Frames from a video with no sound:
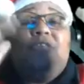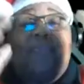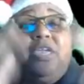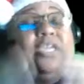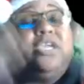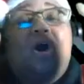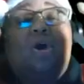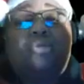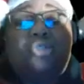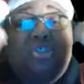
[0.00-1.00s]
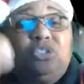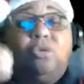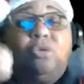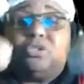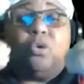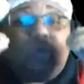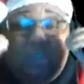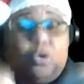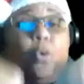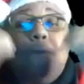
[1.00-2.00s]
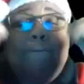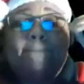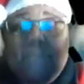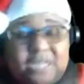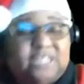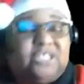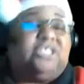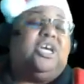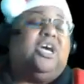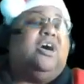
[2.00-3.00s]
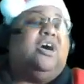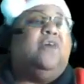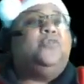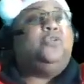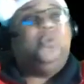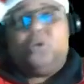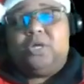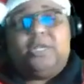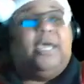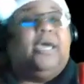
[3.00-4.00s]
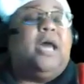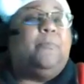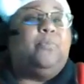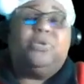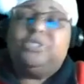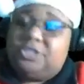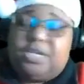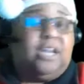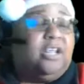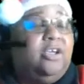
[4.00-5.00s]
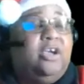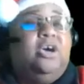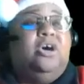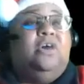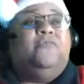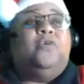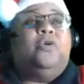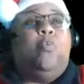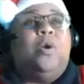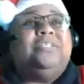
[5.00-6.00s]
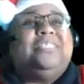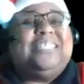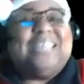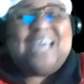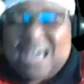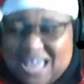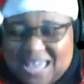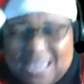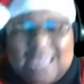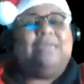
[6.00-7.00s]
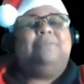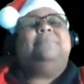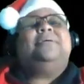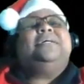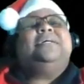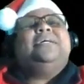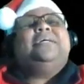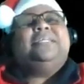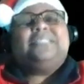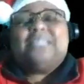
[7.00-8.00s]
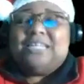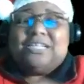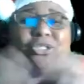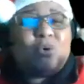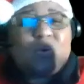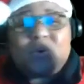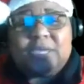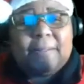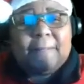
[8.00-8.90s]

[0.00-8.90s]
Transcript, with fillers: Thank y'all so so so much for doing that. I appreciate it for the one time. Let's get into it.